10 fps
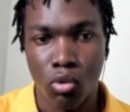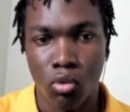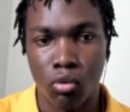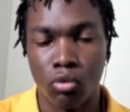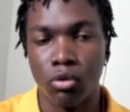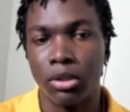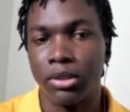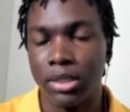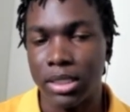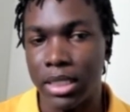rook
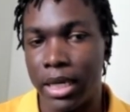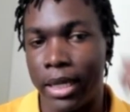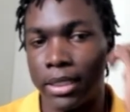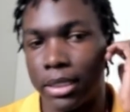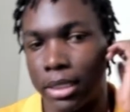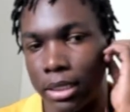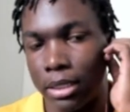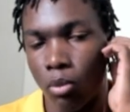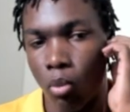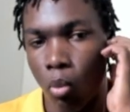to c8
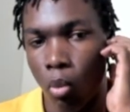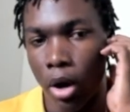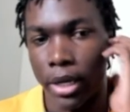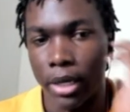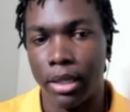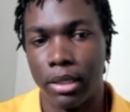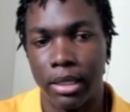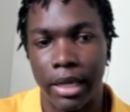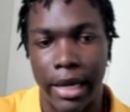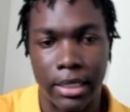won the
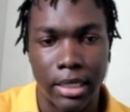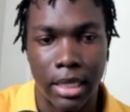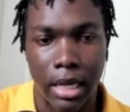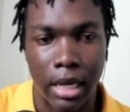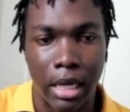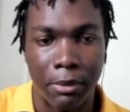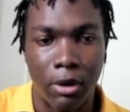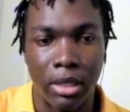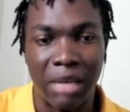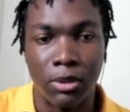knight. I'm
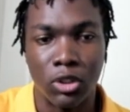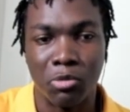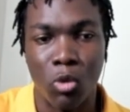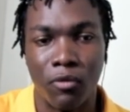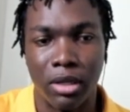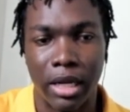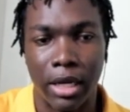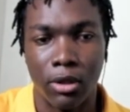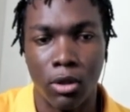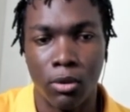unable to move the
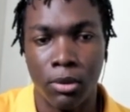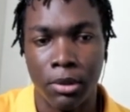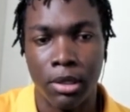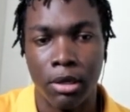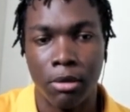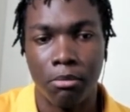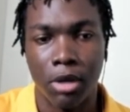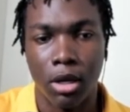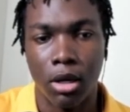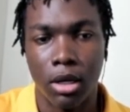knight now
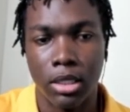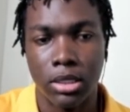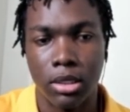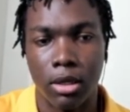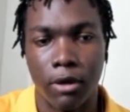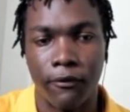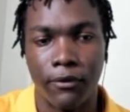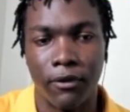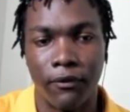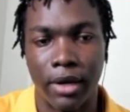because of
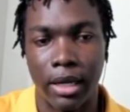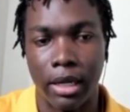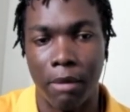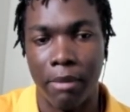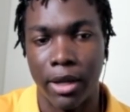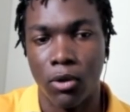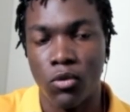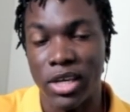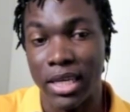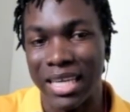the fact that my
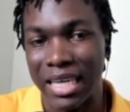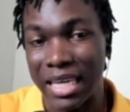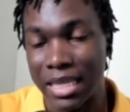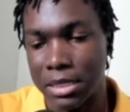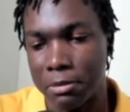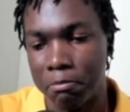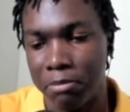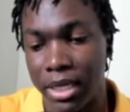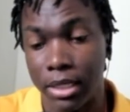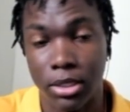queen is
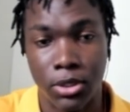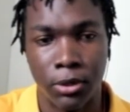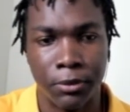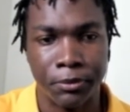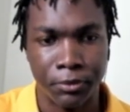pinned. So